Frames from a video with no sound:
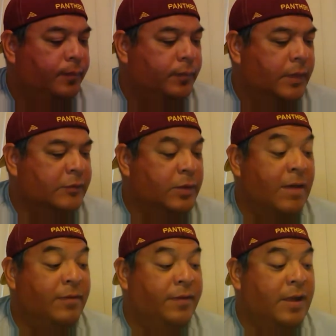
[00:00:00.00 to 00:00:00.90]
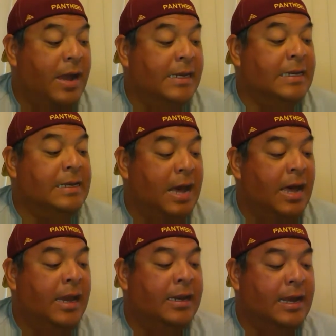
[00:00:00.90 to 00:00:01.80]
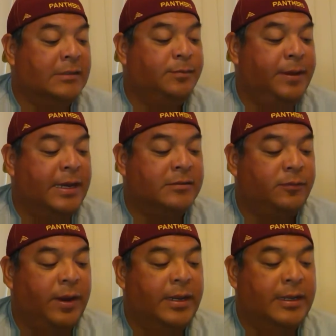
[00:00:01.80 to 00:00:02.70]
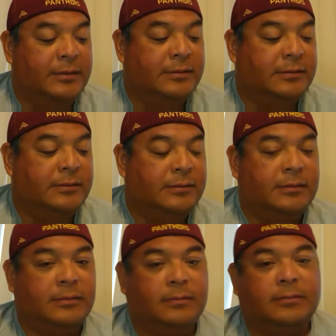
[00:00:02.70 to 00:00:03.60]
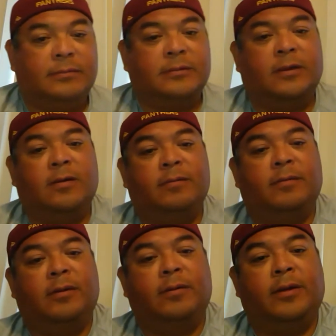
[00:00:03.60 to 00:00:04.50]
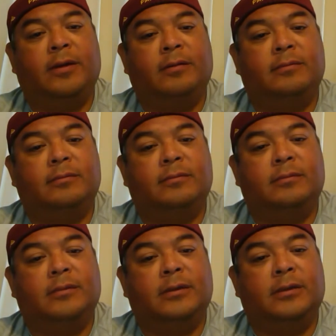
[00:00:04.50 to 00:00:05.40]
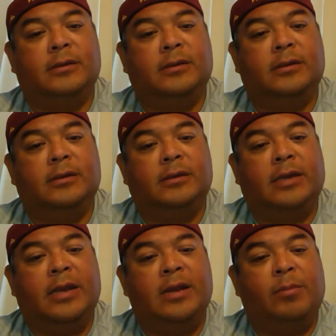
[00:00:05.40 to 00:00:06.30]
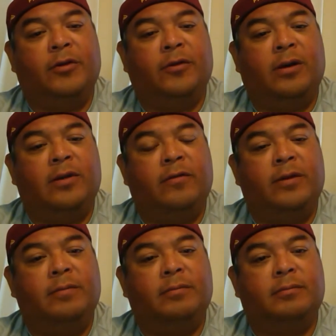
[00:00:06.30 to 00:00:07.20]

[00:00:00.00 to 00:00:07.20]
Next we have the 99 SPX Radiance. So here we go. Again, number to 100.